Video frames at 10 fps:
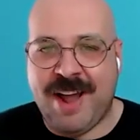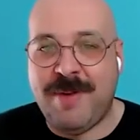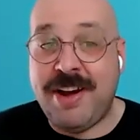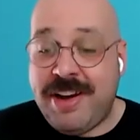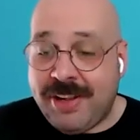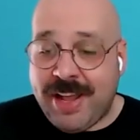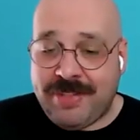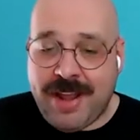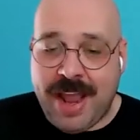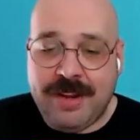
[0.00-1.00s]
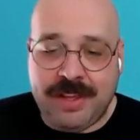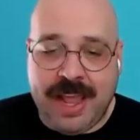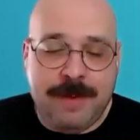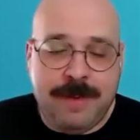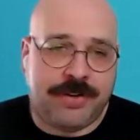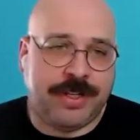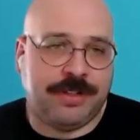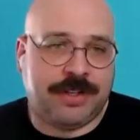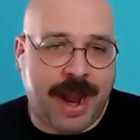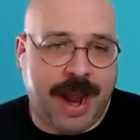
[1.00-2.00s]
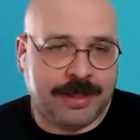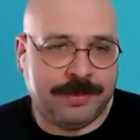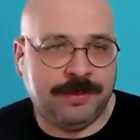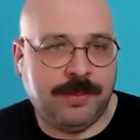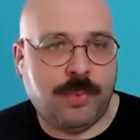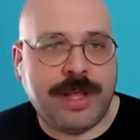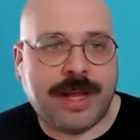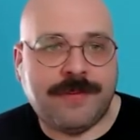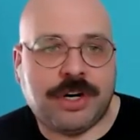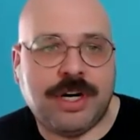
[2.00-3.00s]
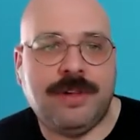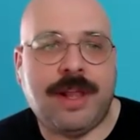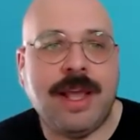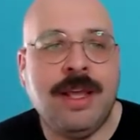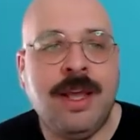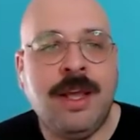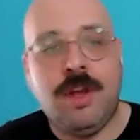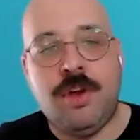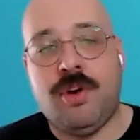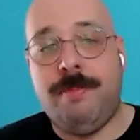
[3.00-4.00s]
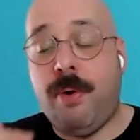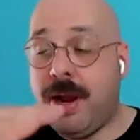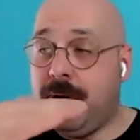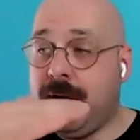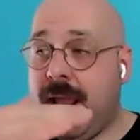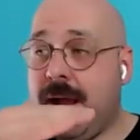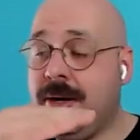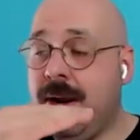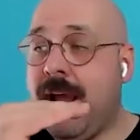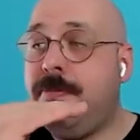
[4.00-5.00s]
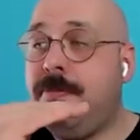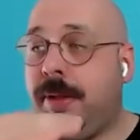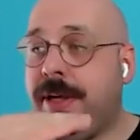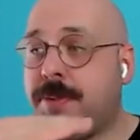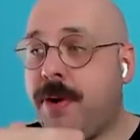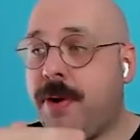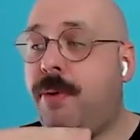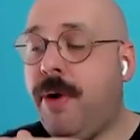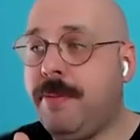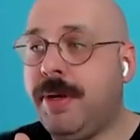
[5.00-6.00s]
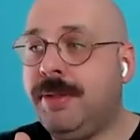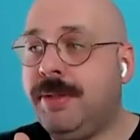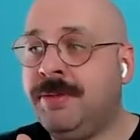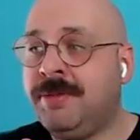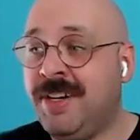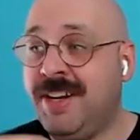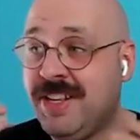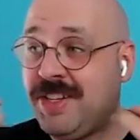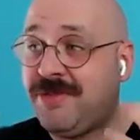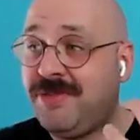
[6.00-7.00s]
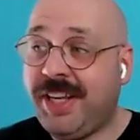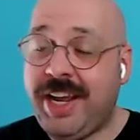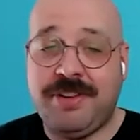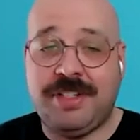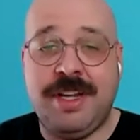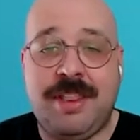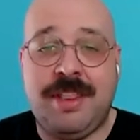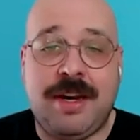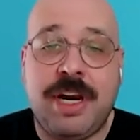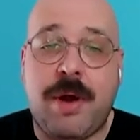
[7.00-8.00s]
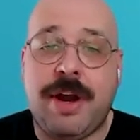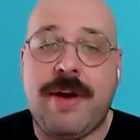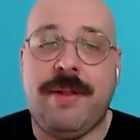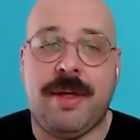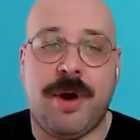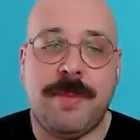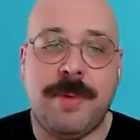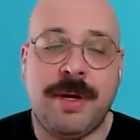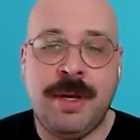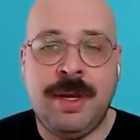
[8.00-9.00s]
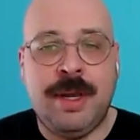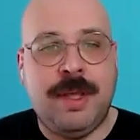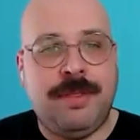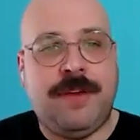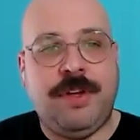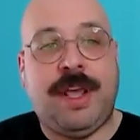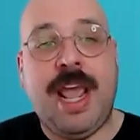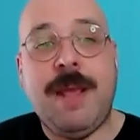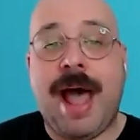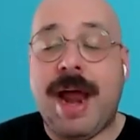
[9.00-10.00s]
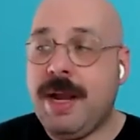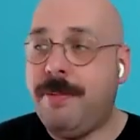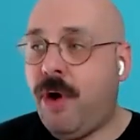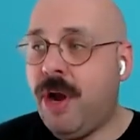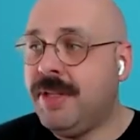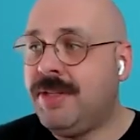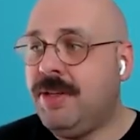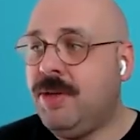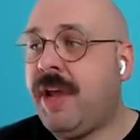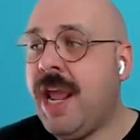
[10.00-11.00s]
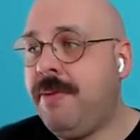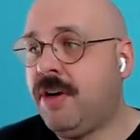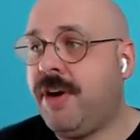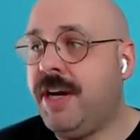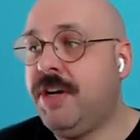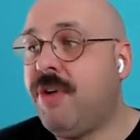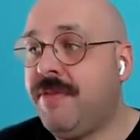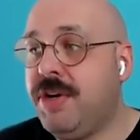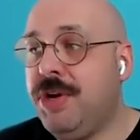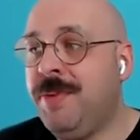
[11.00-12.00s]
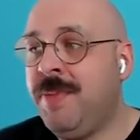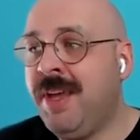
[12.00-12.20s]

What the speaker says: and we're nearly at the end of the key metrics to track. We love to overlay your appointment count and billings per appointment. There's a really interesting theory going around at the moment that if you keep adding appointments, you'll keep increasing revenue.